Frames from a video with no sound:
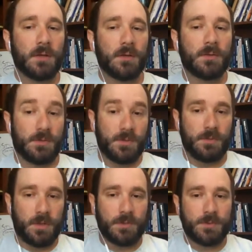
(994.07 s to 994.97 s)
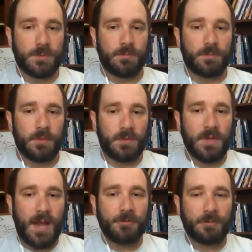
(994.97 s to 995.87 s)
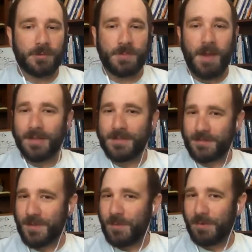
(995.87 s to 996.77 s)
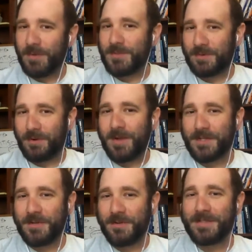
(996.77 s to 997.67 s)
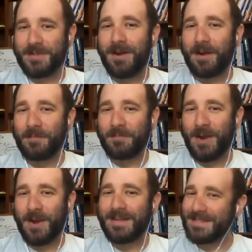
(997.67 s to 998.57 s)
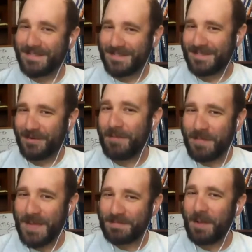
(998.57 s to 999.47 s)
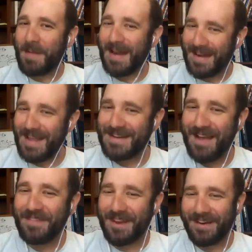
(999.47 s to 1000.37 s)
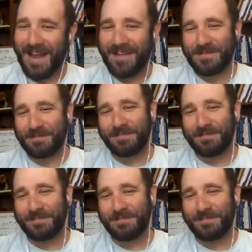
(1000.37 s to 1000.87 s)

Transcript: To, to, you know, so the, the natural response, if someone burns a cross in your kid's arm, right, is to grab a baseball bat and head down there and have some